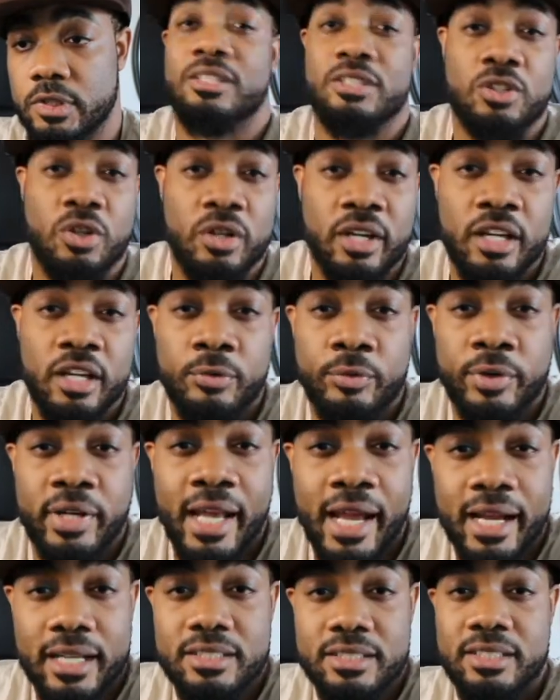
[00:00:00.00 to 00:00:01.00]
let's go ahead and
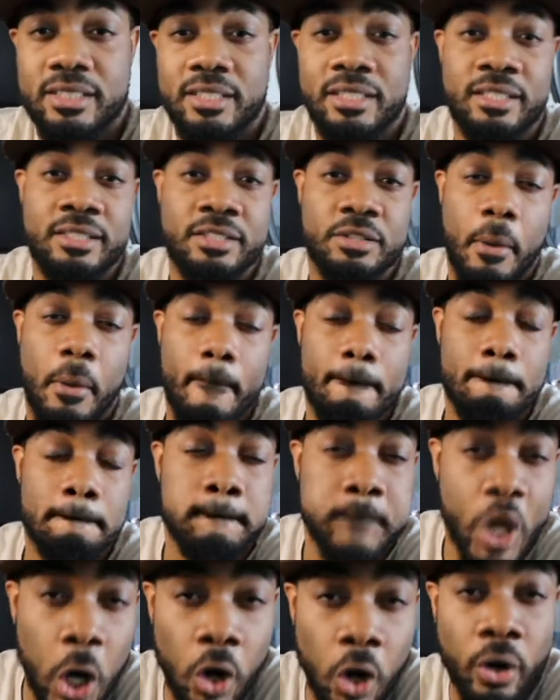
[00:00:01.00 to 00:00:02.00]
react to these
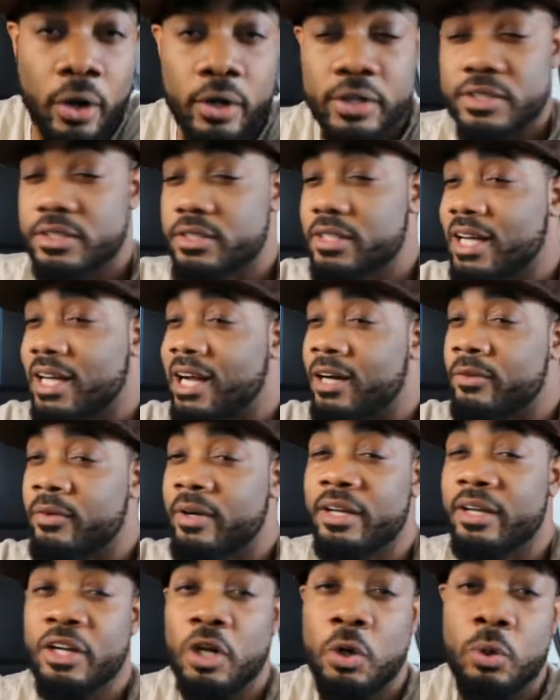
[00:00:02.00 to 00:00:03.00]
bars. I
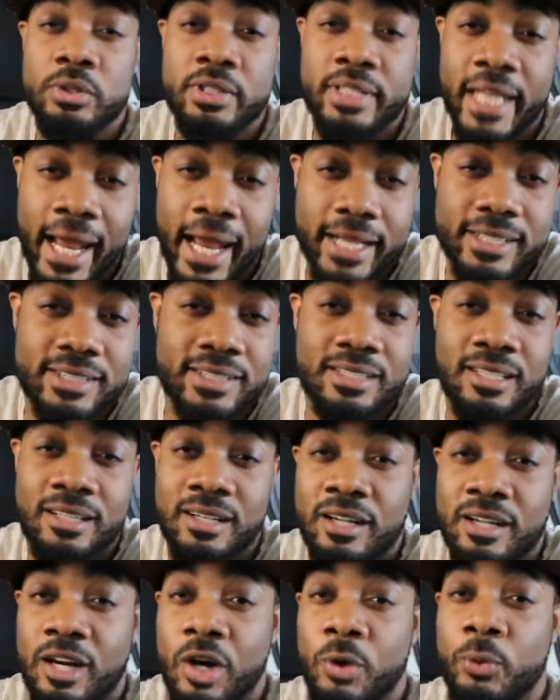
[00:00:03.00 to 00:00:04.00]
already know Dax is gonna
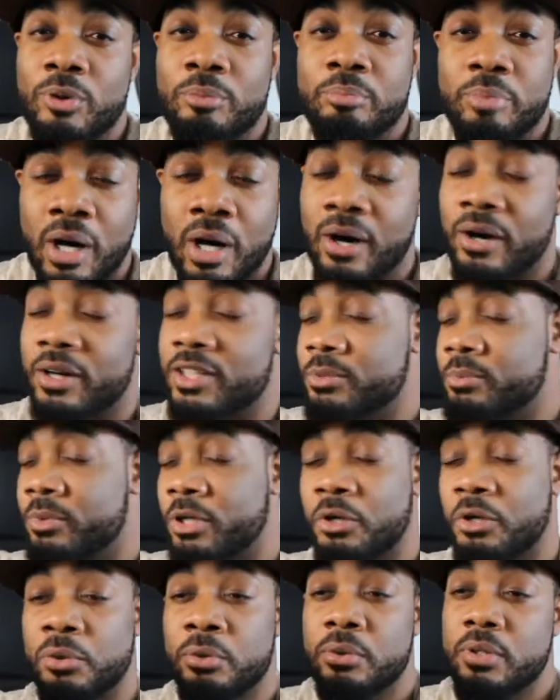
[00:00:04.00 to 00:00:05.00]
come with bars,
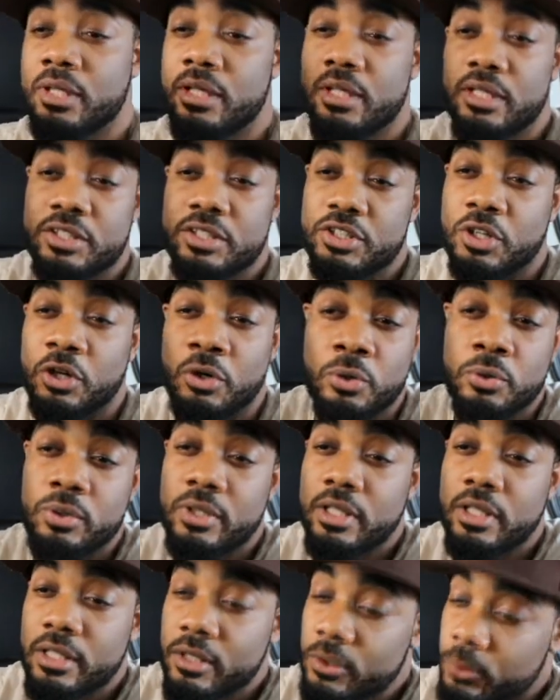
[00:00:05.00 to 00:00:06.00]
bro. So
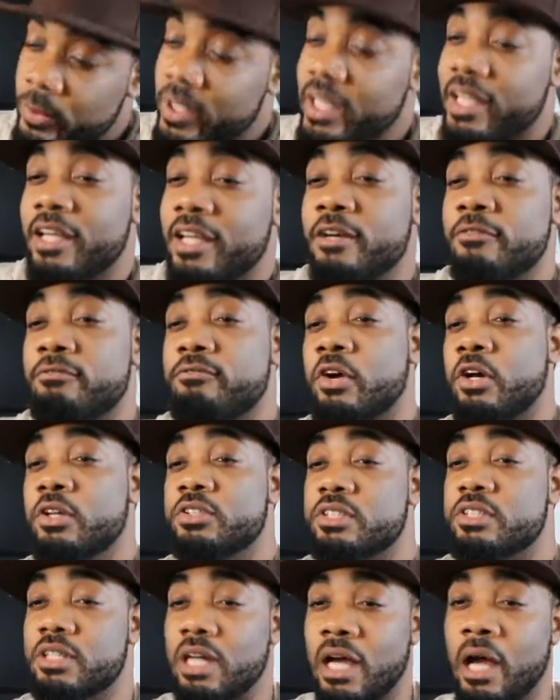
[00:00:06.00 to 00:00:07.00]
we here
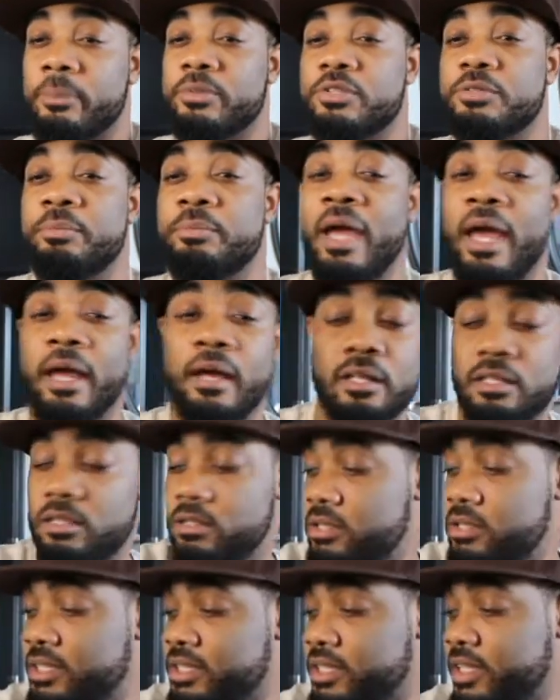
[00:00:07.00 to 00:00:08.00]
first, up to bat.
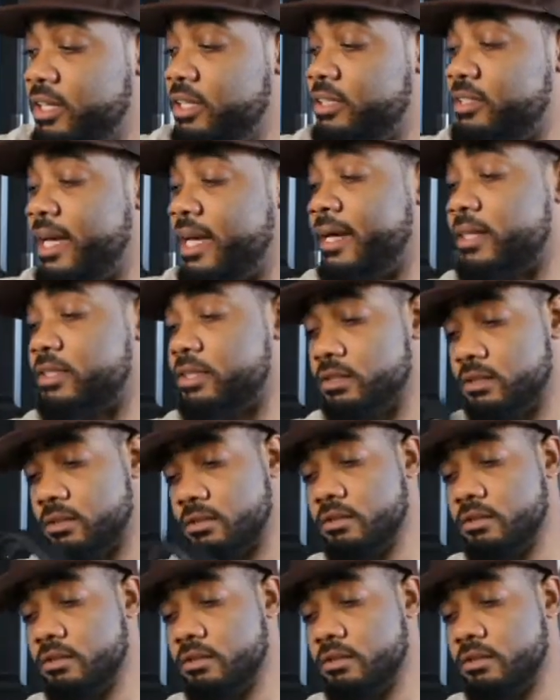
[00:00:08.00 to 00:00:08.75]
Let's get it, Dax.